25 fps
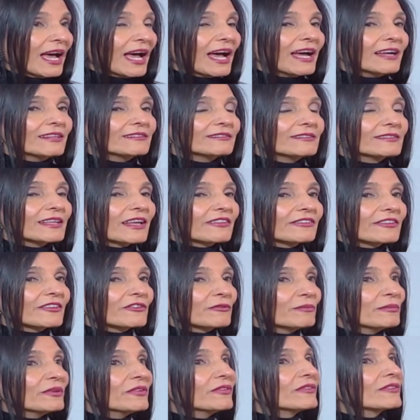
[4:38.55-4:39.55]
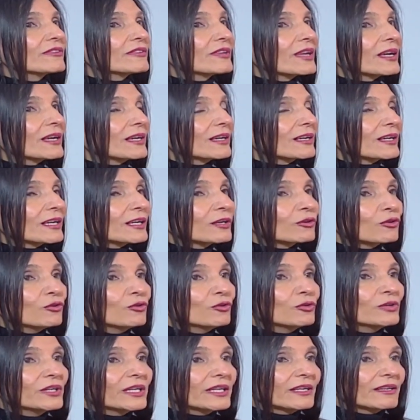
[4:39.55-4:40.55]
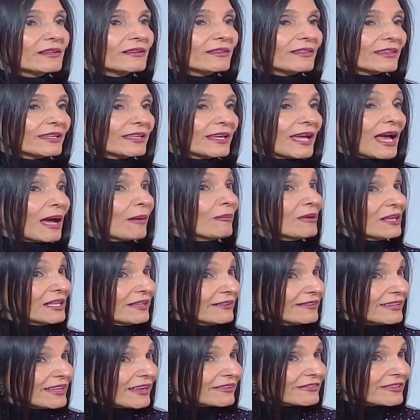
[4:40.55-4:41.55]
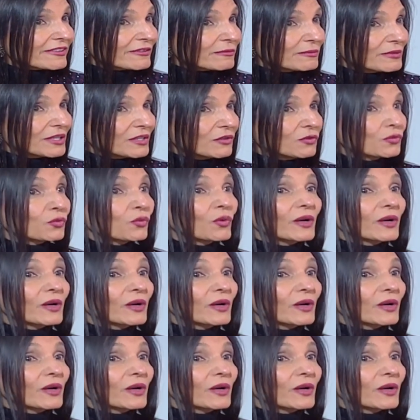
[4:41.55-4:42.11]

and assessment including the ability assessment,